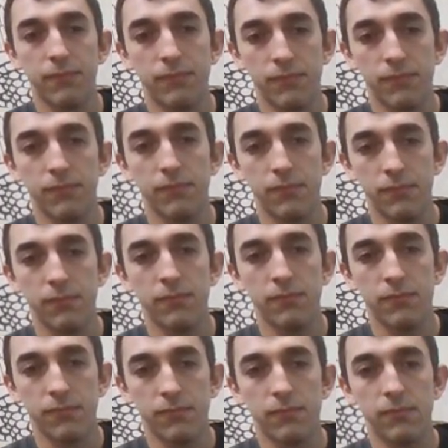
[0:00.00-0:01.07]

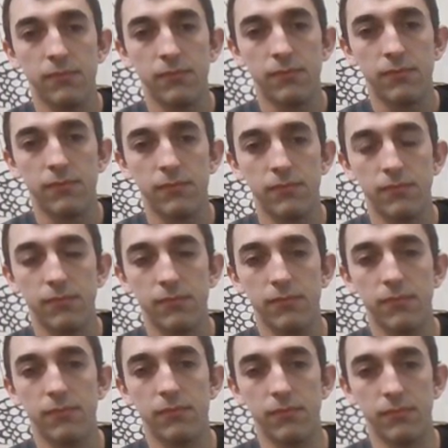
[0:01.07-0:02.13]

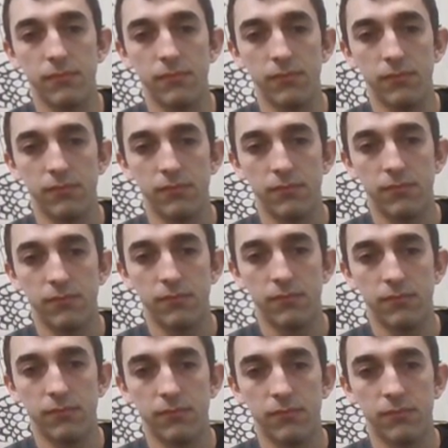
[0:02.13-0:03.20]

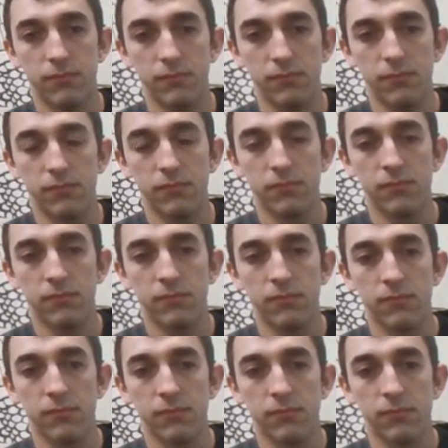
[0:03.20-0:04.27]

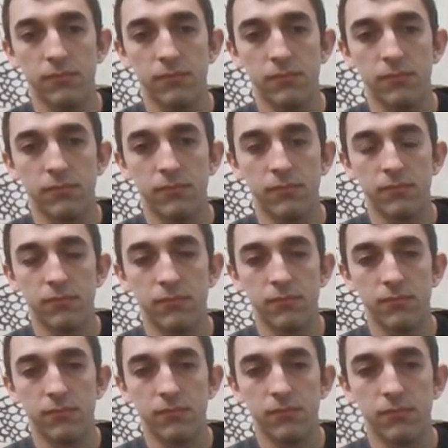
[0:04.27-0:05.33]

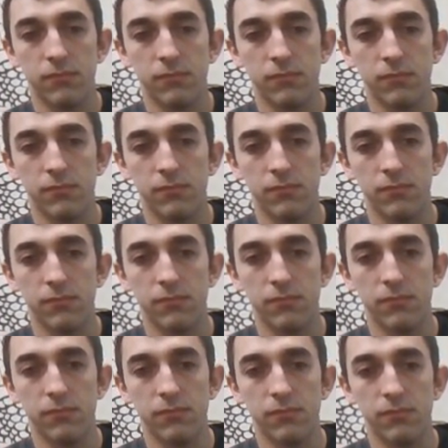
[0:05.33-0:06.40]

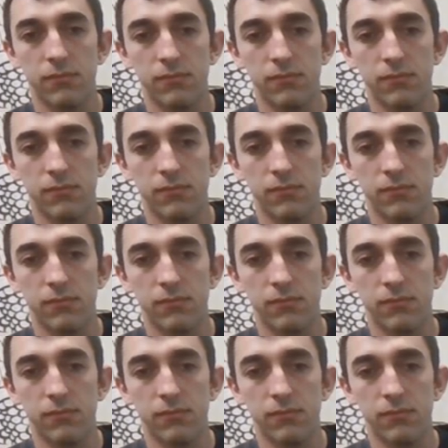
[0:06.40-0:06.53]
[no speech]